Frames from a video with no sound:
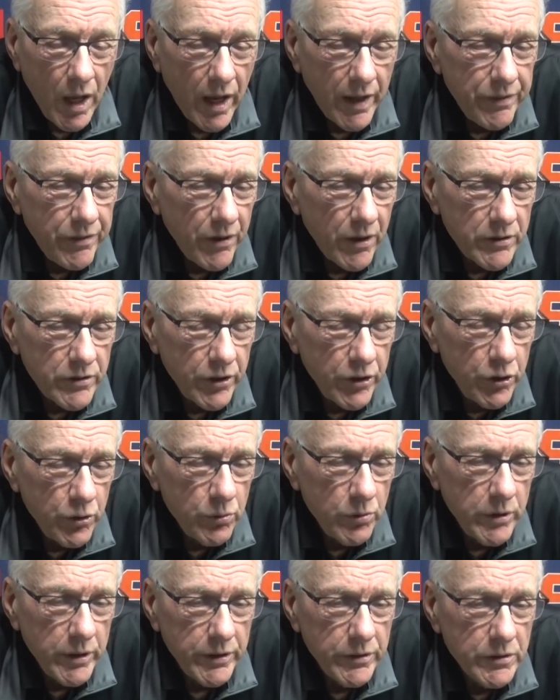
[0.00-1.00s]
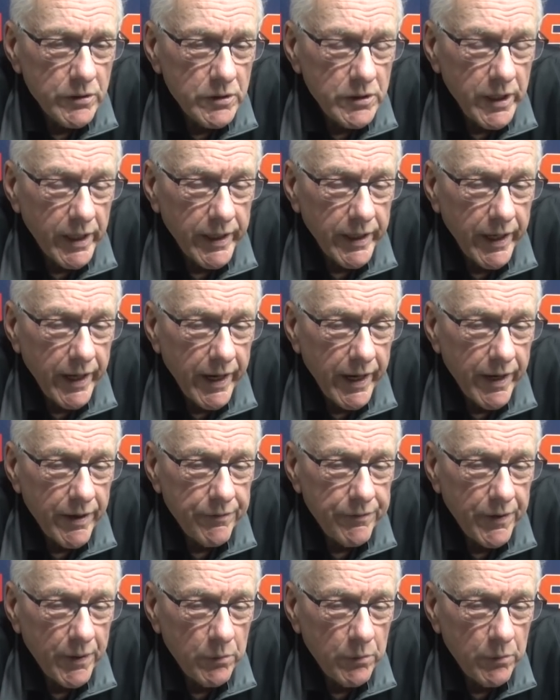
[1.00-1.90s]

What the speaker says: I thought the unit in the second half,